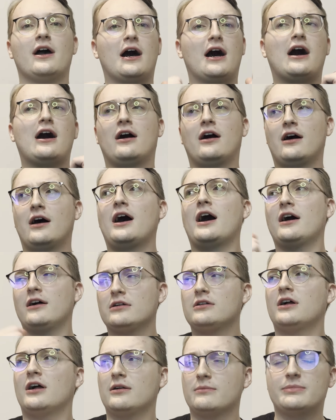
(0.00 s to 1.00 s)

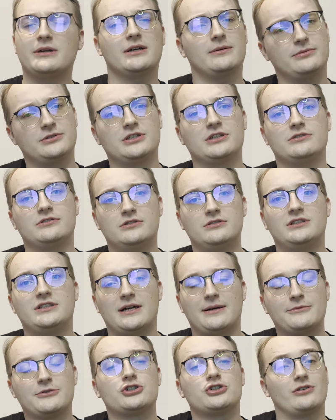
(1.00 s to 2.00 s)
I'll be able to
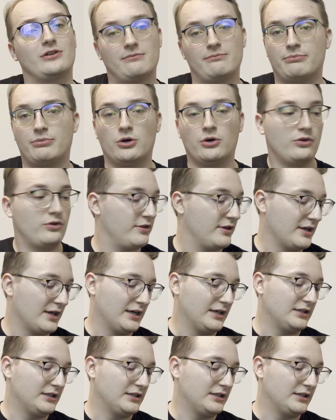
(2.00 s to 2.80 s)
demonstrate both